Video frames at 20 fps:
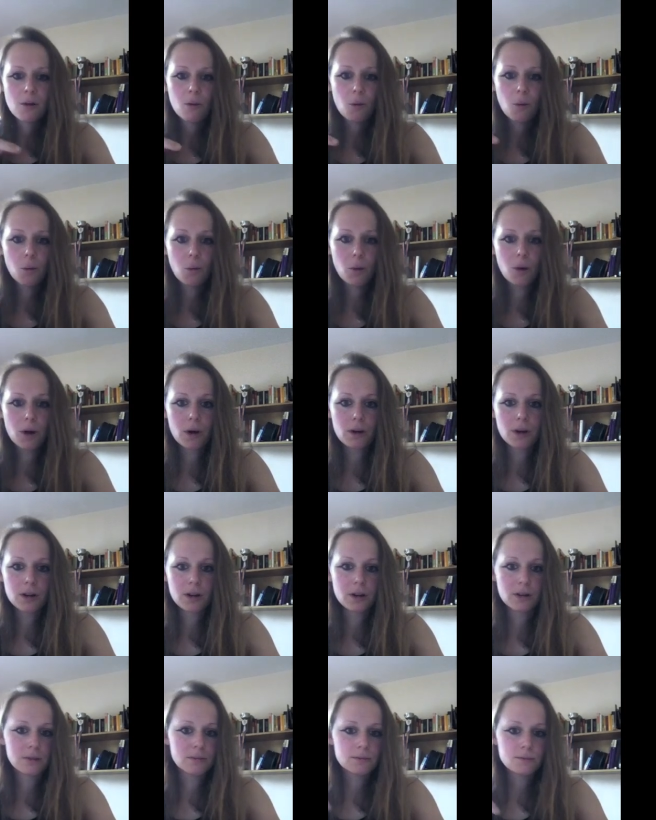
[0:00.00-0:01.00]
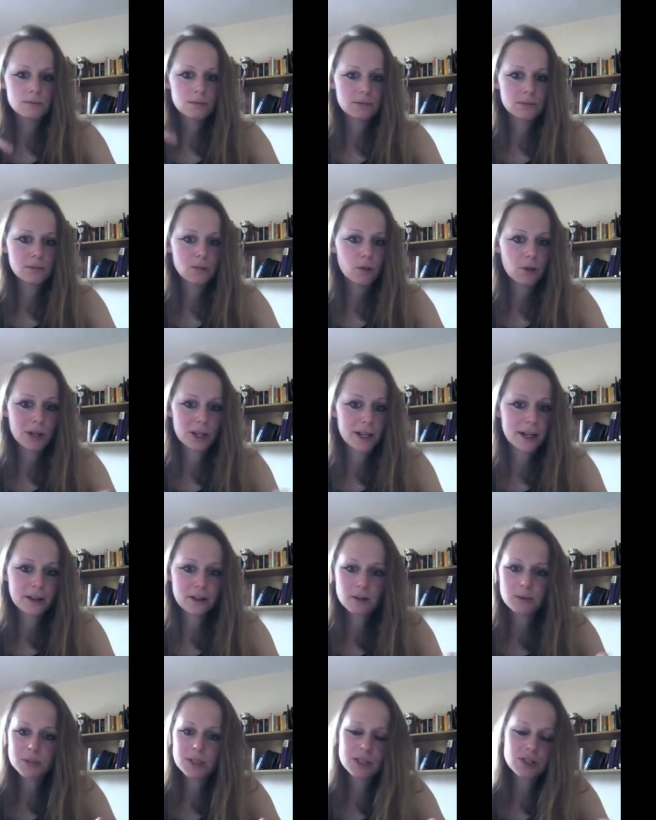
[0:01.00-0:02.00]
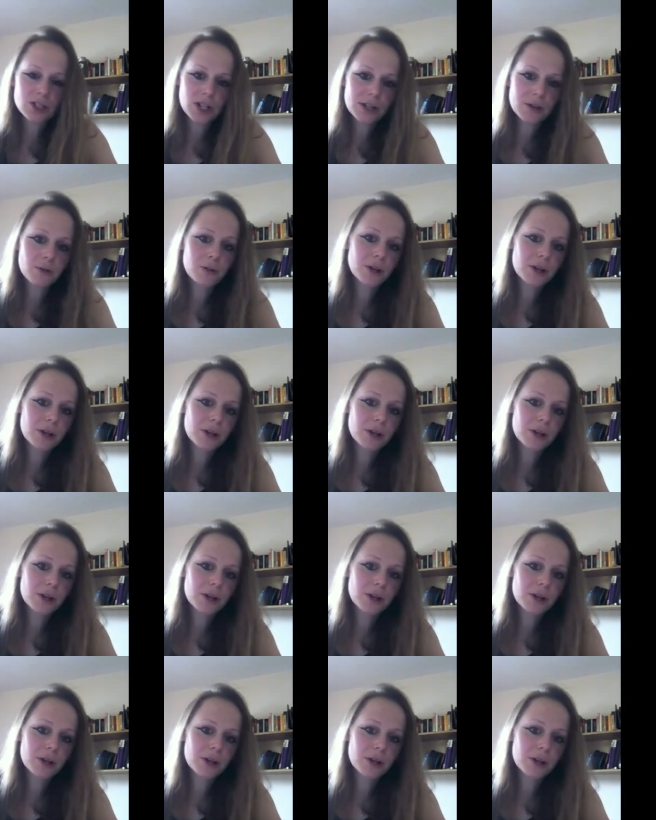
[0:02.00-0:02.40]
or um, or legumes in general.